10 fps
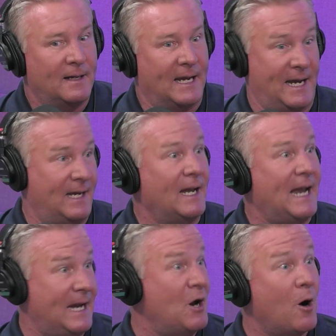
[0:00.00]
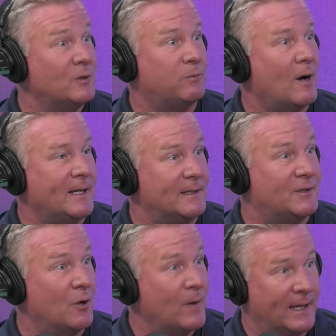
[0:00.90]
he knows what he's
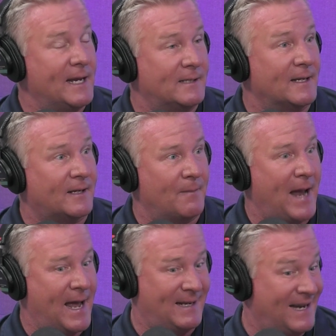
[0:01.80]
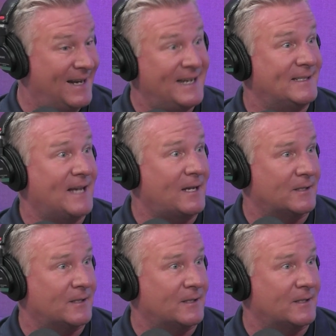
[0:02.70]
doing. He's in command, and he's